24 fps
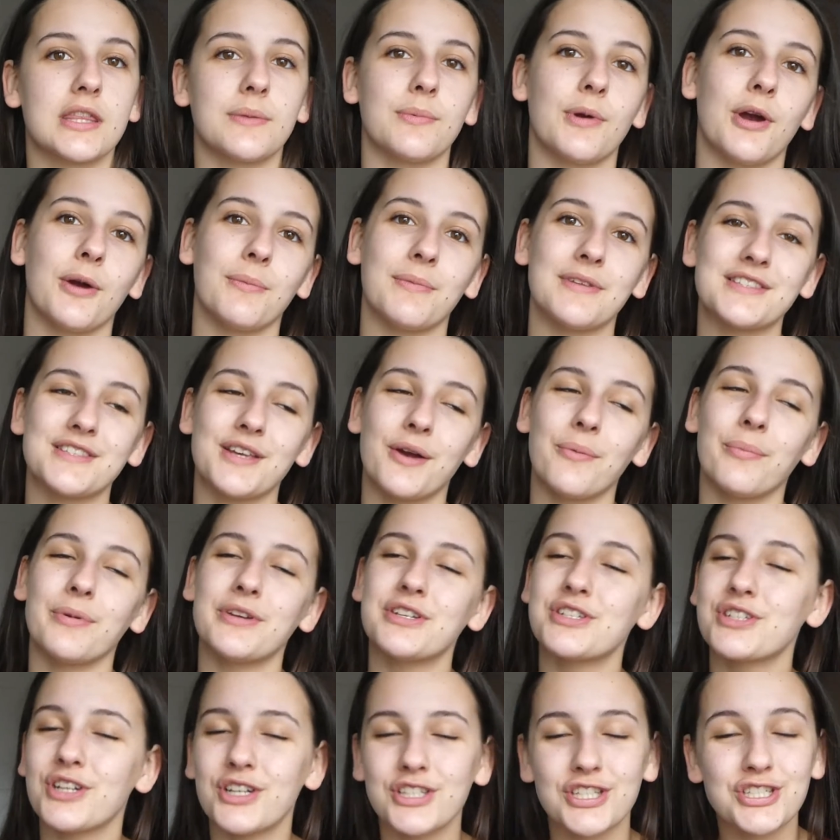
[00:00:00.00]
the moment, so be
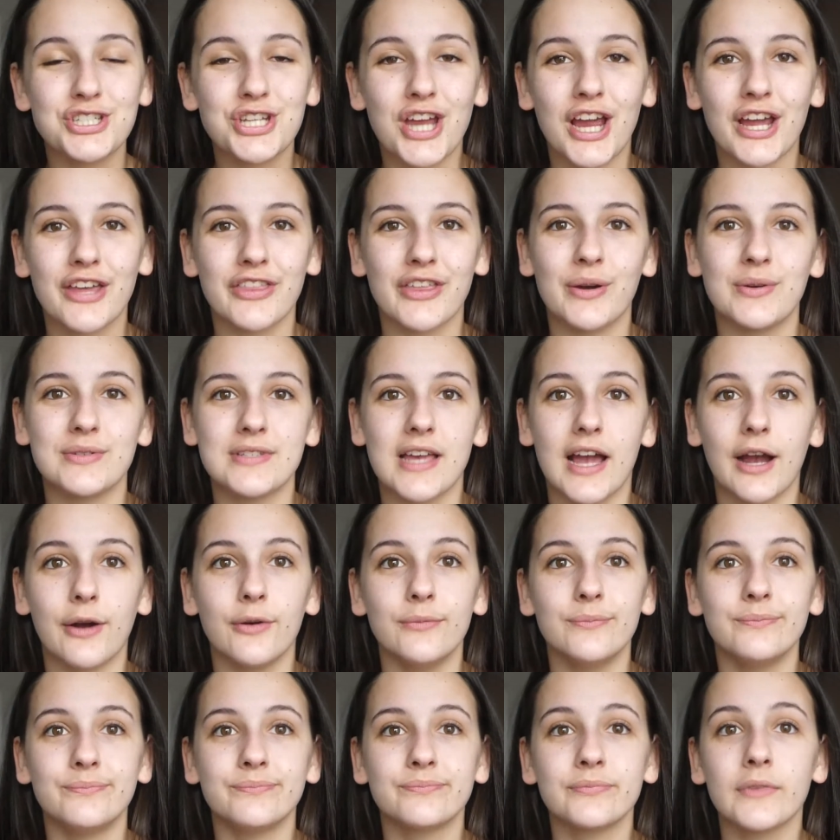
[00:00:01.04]
sure to check those
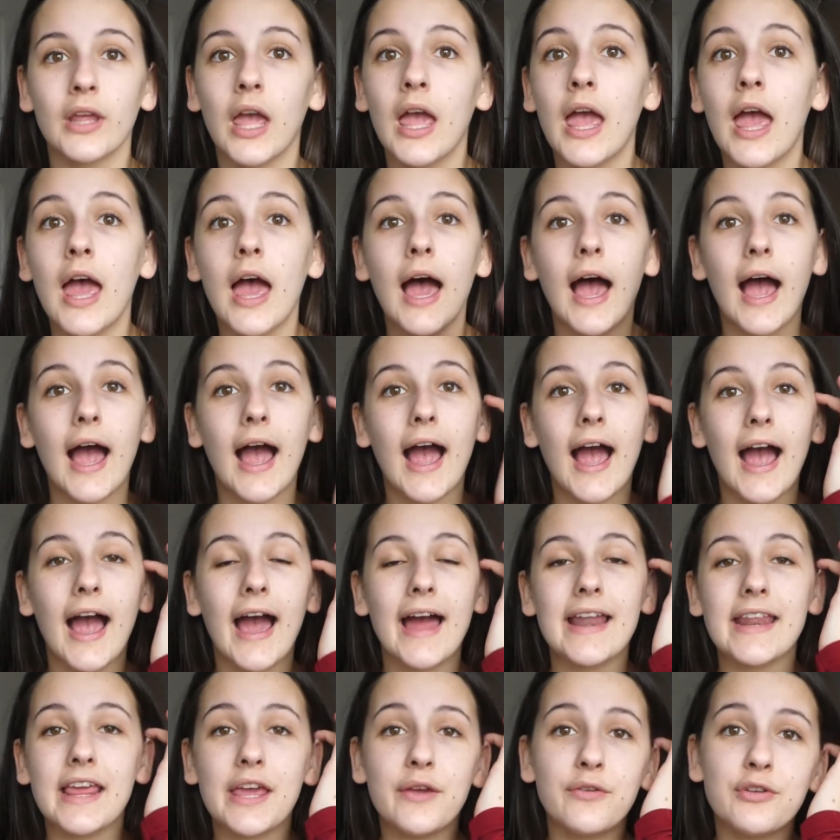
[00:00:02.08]
out.
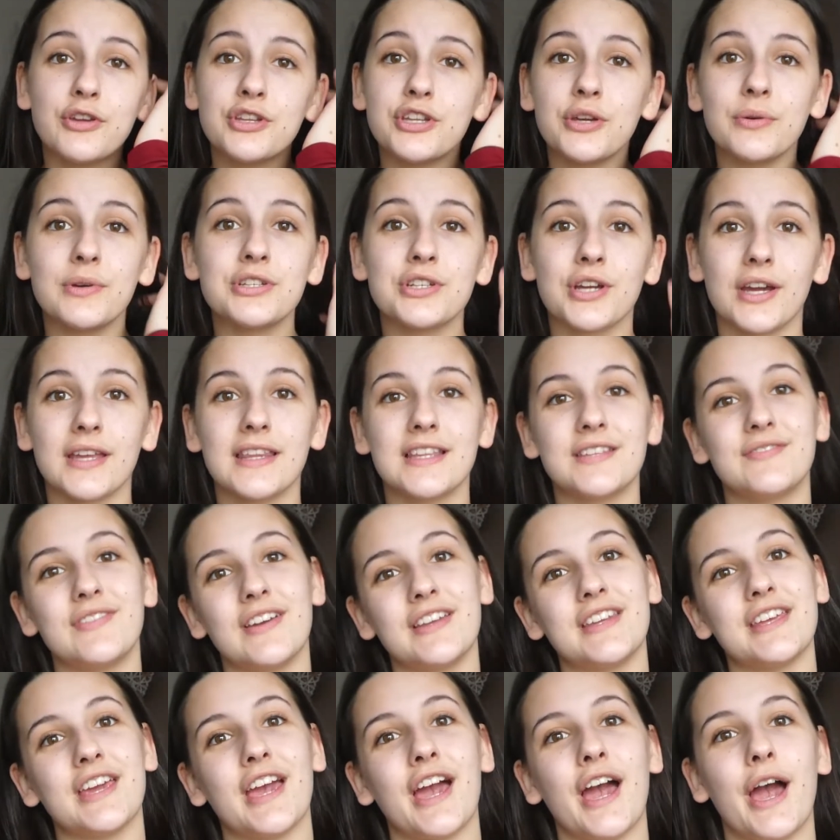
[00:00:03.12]
And if you do enjoy this
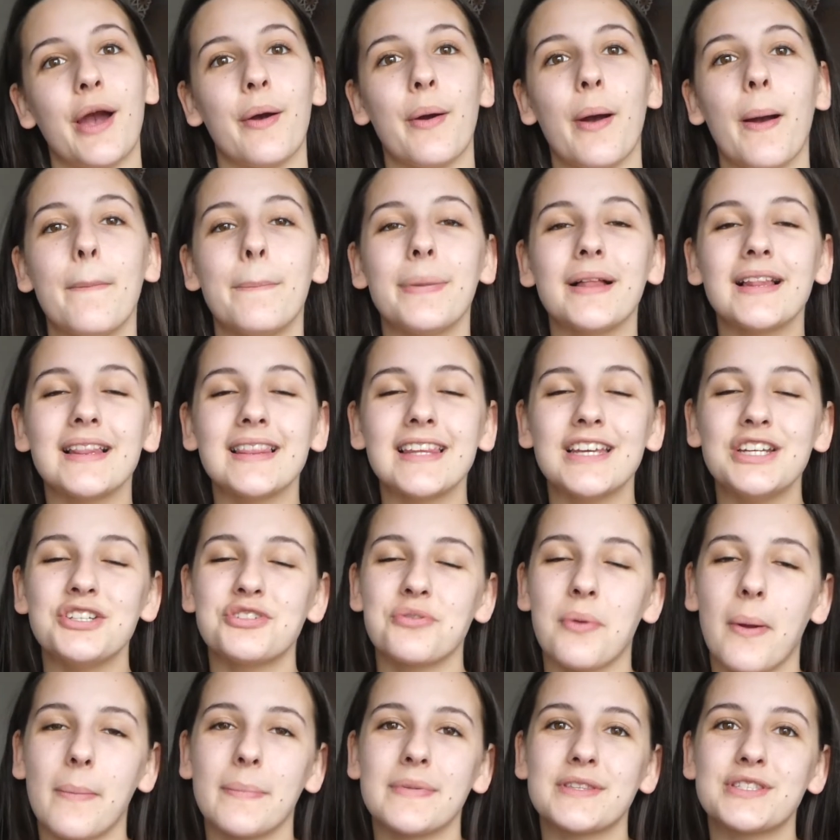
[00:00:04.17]
video, please
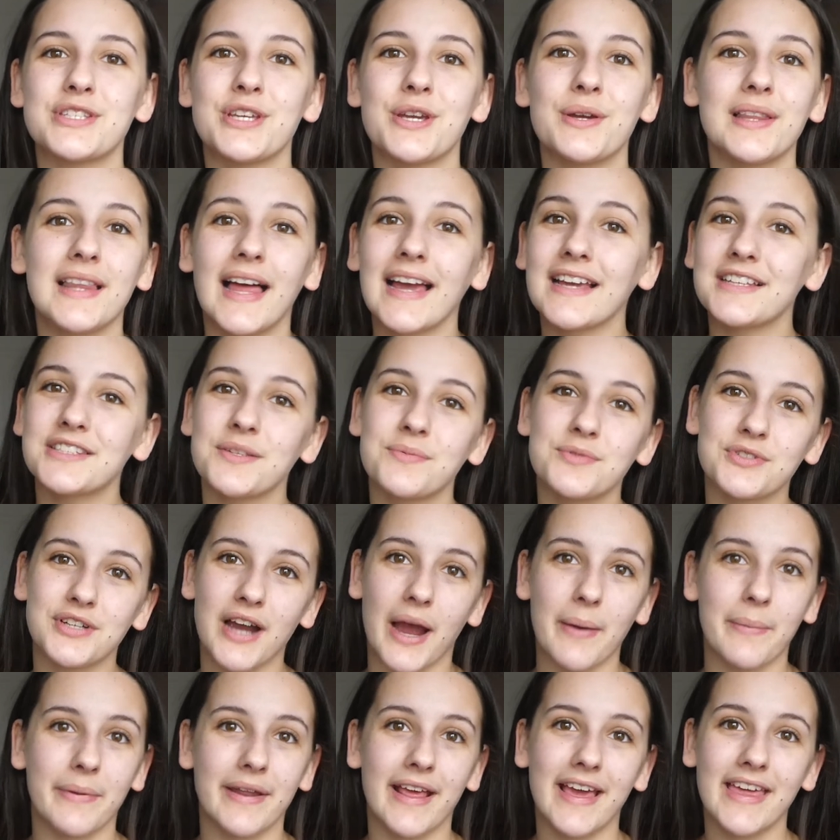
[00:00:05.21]
remember to like,
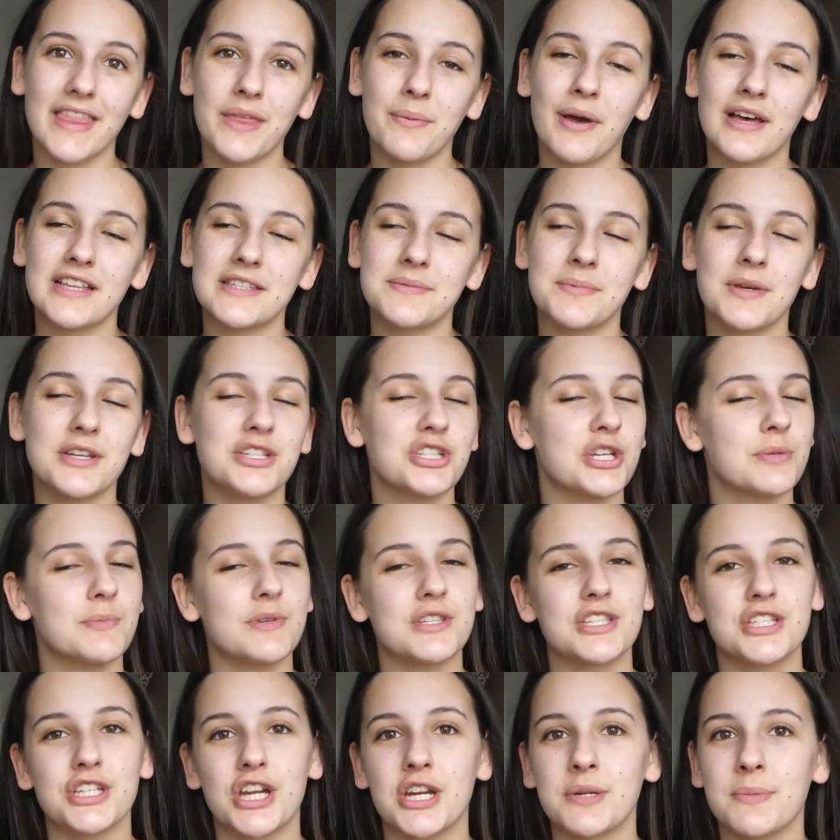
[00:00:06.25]
subscribe and hit the bell to make sure you
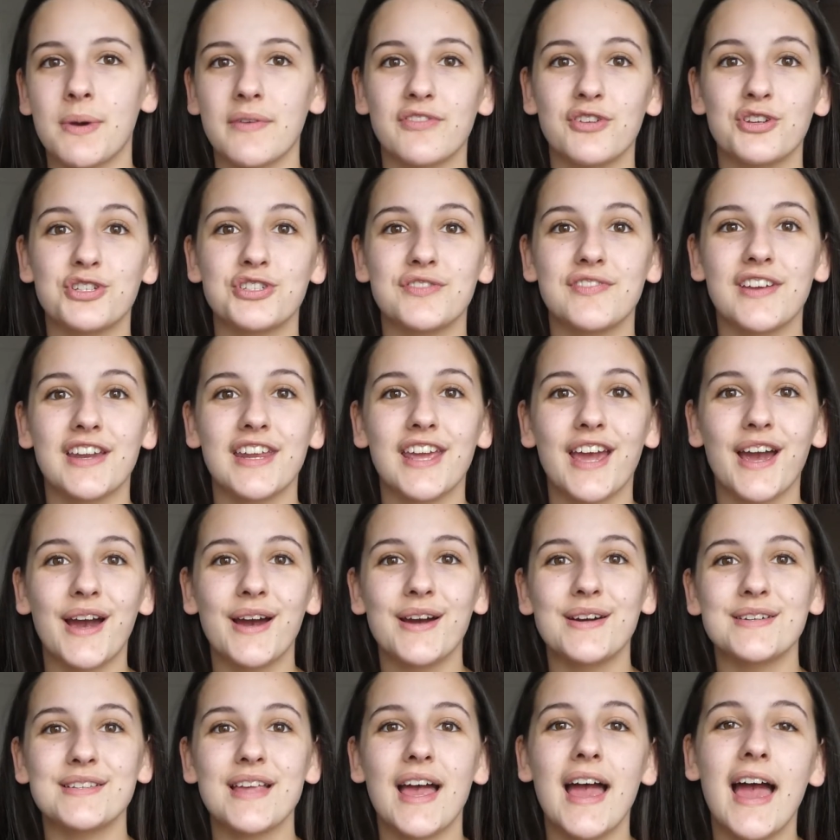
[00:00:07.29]
miss none of my future
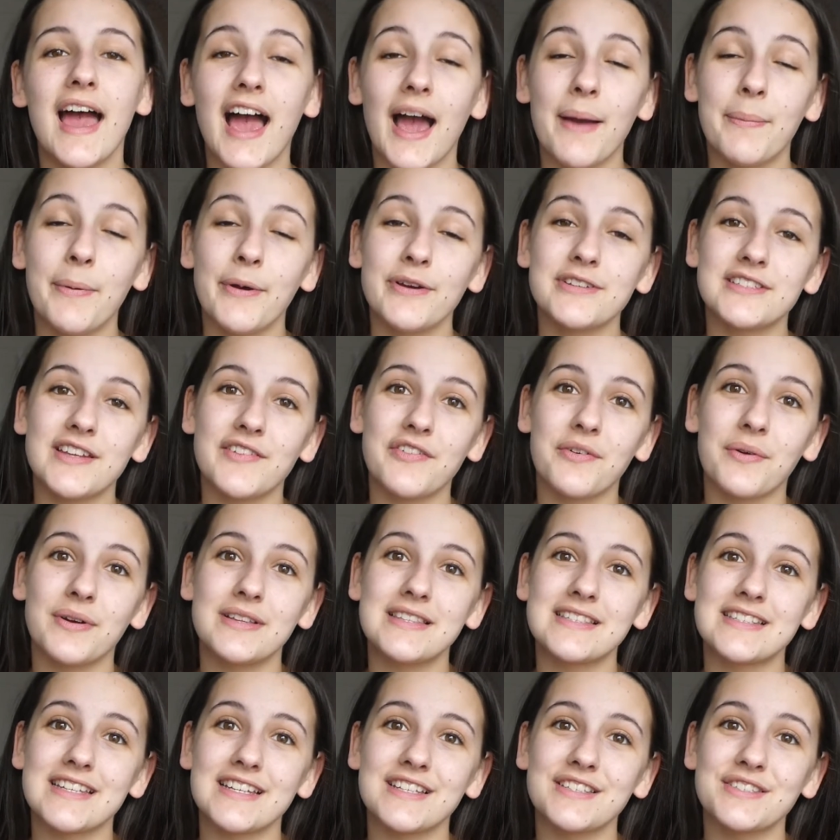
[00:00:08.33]
videos. I post every
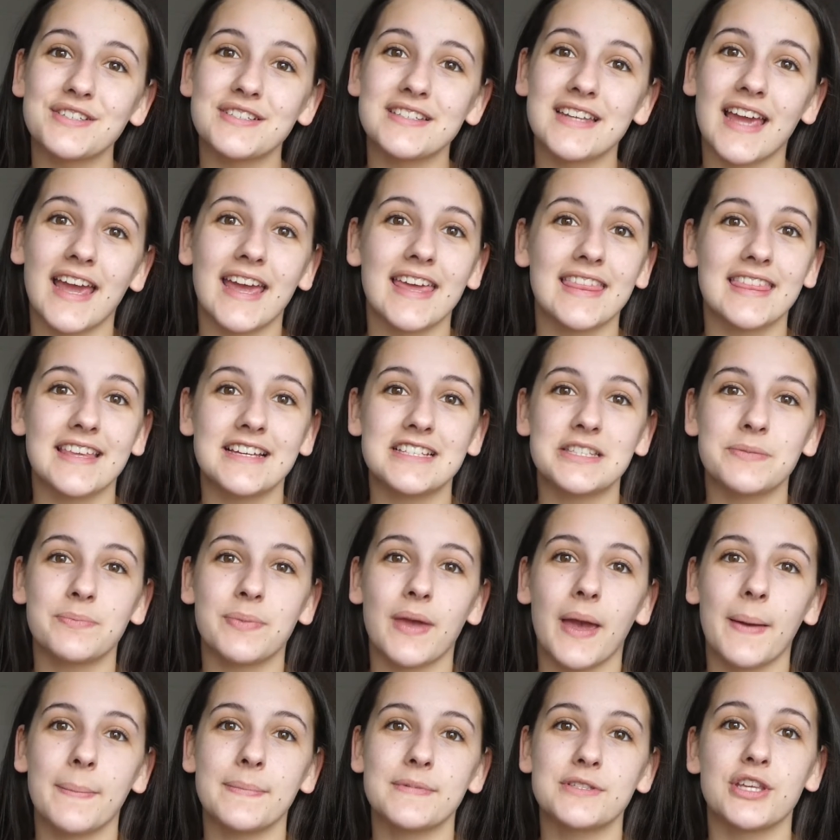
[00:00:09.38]
Wednesday and Sunday at 8:30
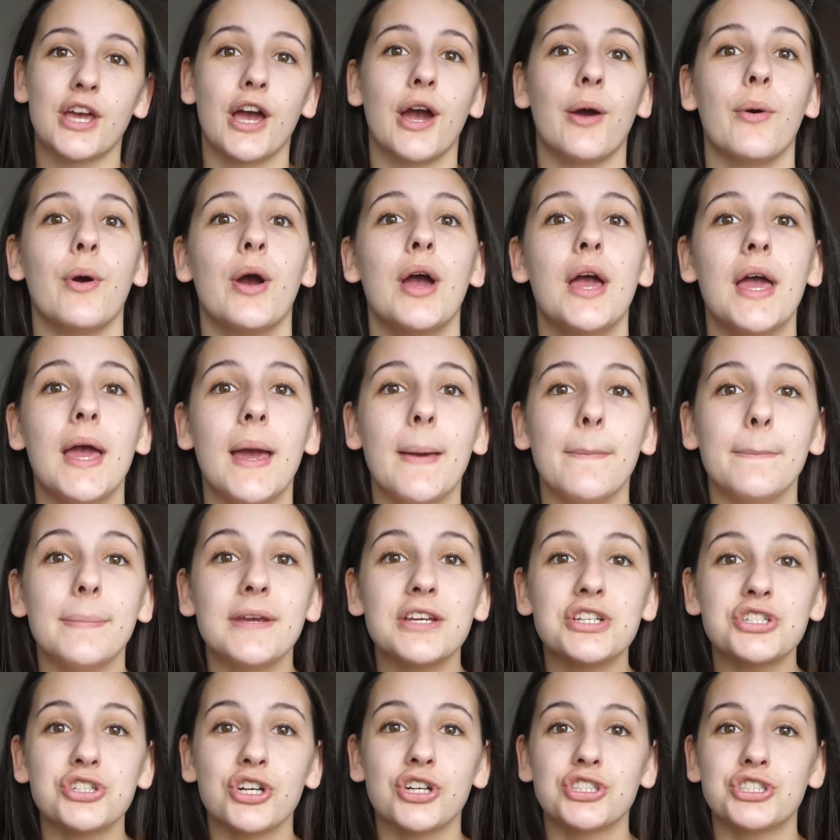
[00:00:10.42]
p.m, so be
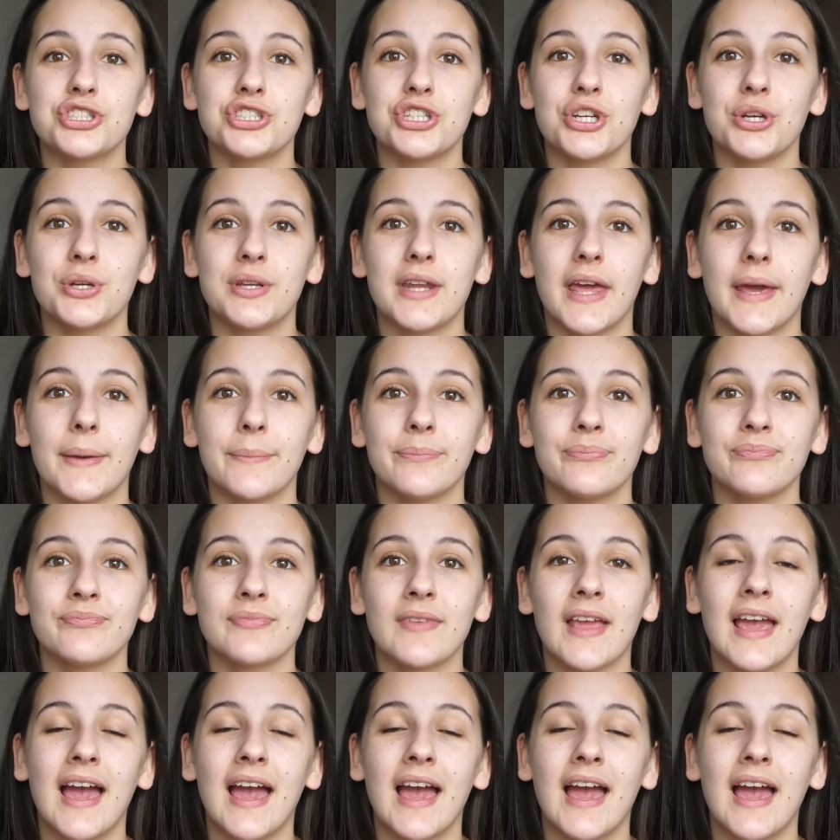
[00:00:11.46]
sure to tune in.